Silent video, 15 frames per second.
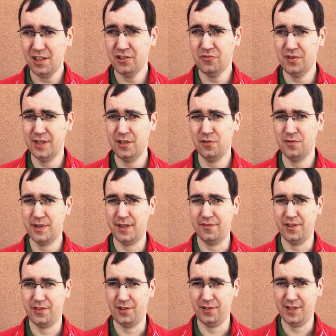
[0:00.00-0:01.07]
Twilio will give
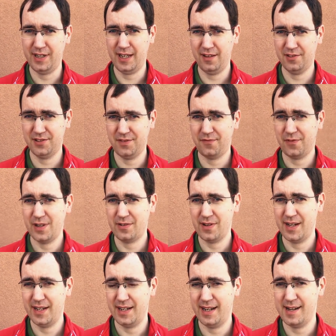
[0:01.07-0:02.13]
you thirty dollars in free
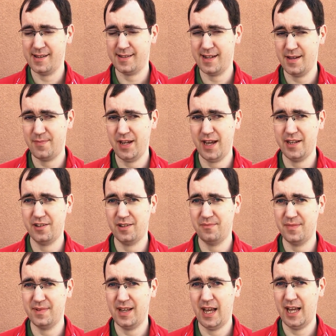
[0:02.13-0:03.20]
credit, and it has an A P I you can
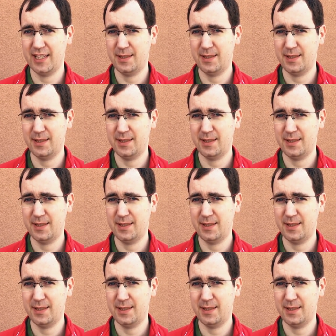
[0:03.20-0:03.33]
uh,